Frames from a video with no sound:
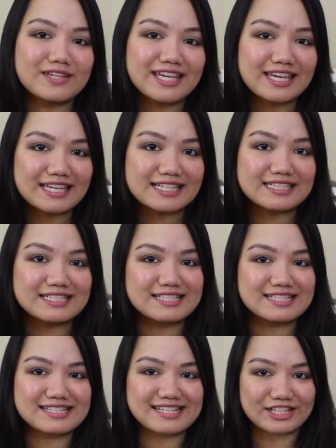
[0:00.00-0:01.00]
of kid
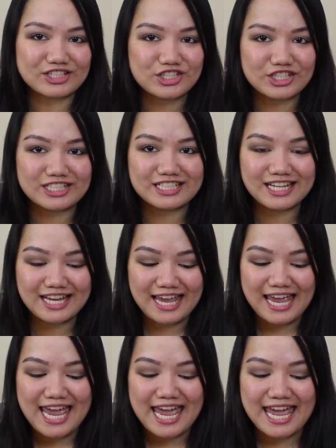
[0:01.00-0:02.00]
section,
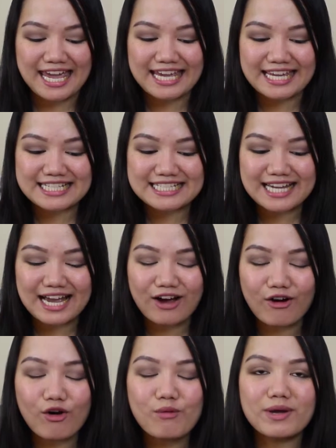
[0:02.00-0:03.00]
and
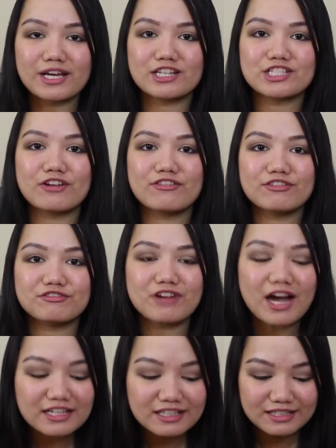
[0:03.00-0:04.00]
oh my gosh, I
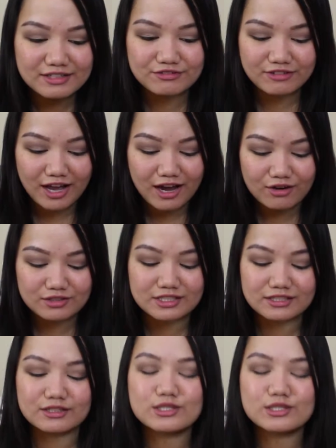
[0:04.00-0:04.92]
finally found